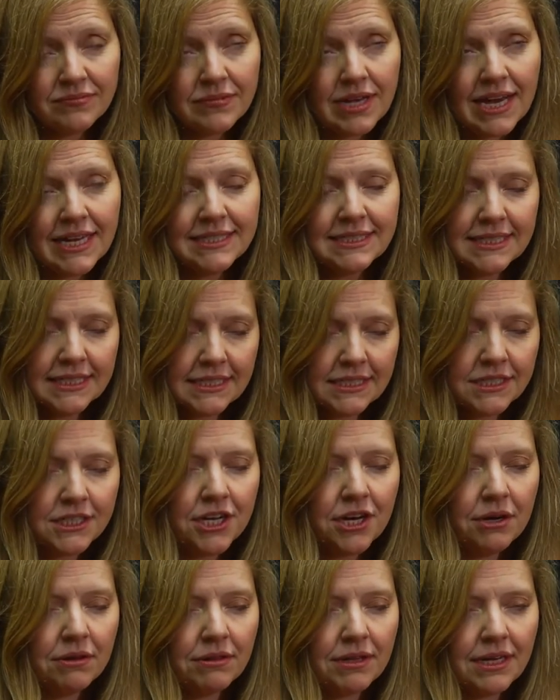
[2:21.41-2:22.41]
I didn't
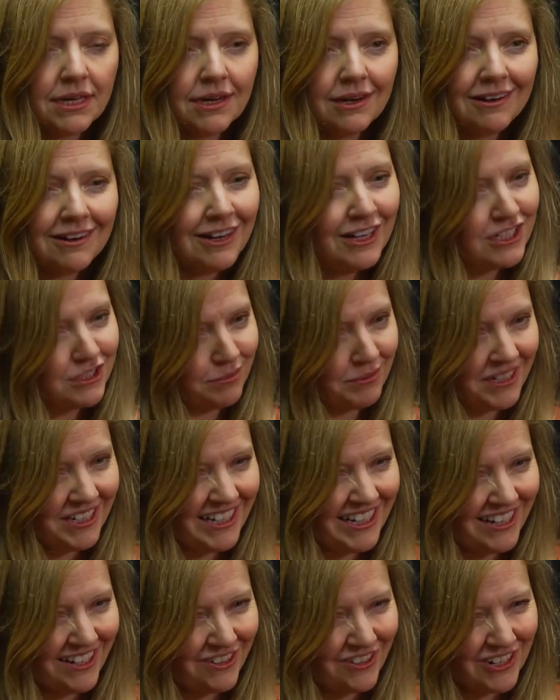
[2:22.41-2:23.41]
know that her husband
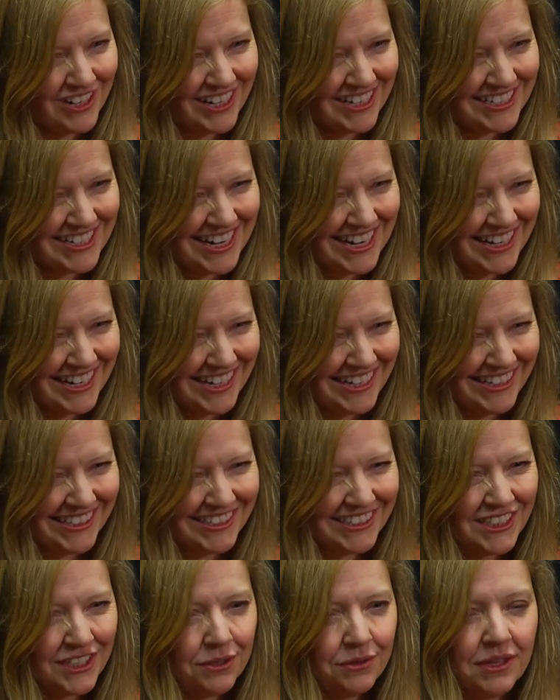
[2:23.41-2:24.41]
had had a heart attack. I
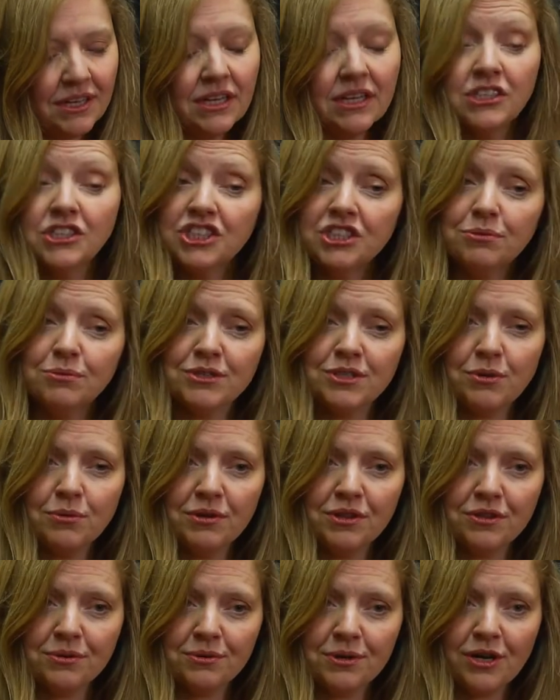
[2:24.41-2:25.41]
didn't know that she was
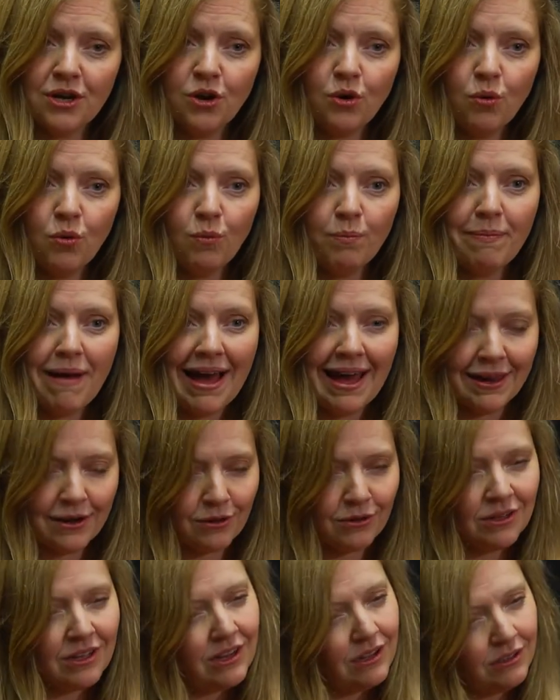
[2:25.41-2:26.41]
going through a whole
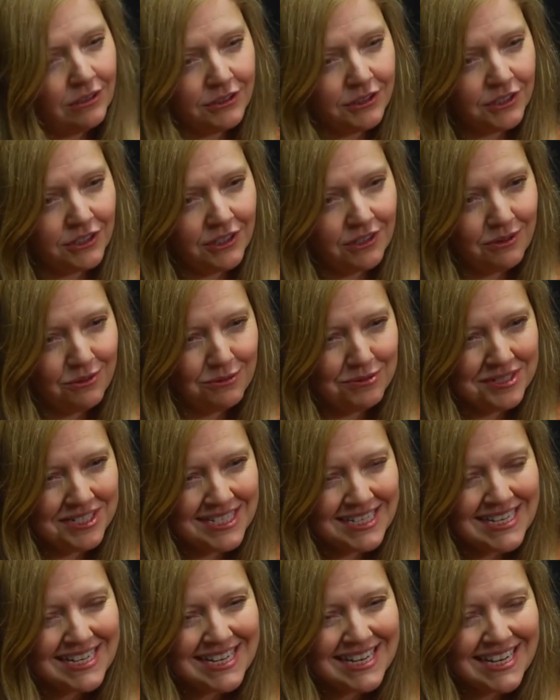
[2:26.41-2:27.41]
battle all on her own.
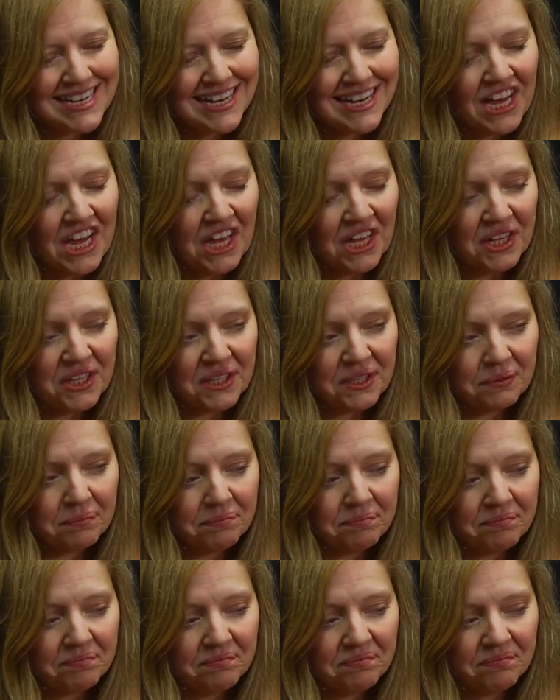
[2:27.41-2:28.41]

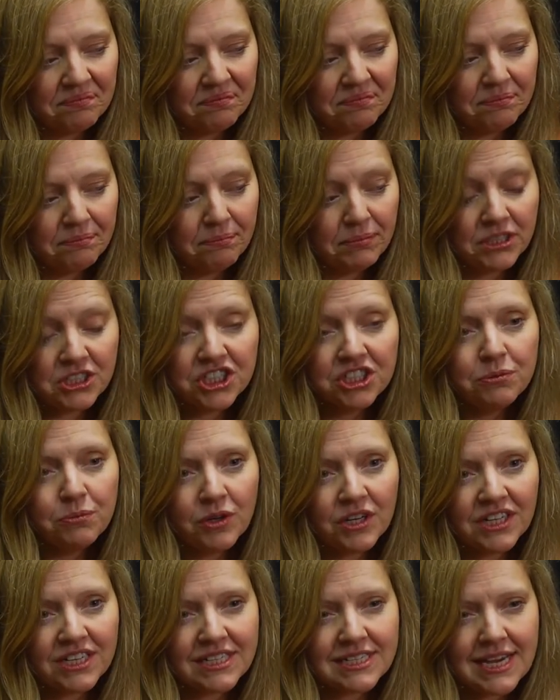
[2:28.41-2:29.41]
Um, but she
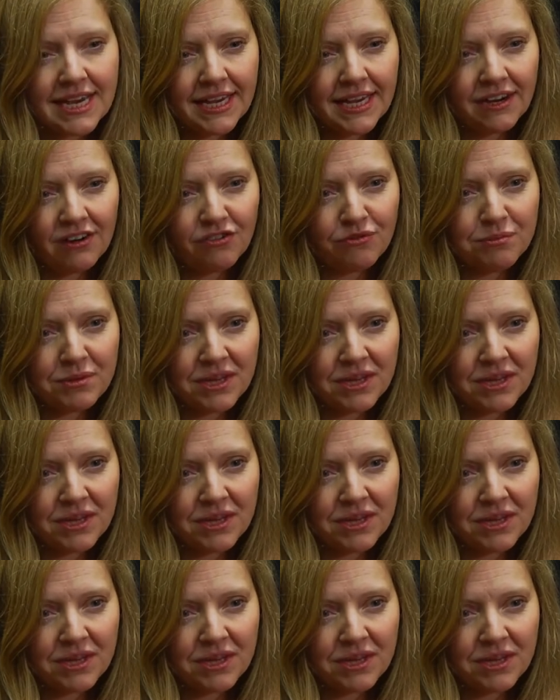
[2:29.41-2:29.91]
wanted to take care of